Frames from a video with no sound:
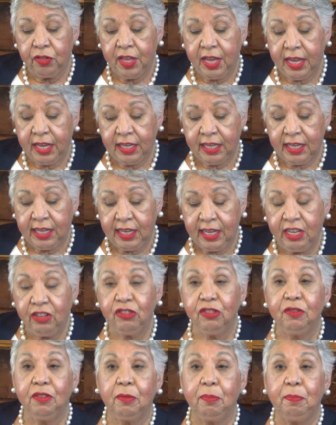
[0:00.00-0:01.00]
thank
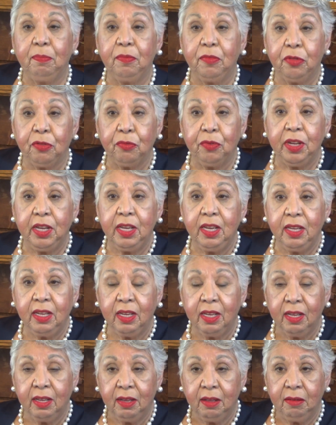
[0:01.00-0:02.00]
each of the 3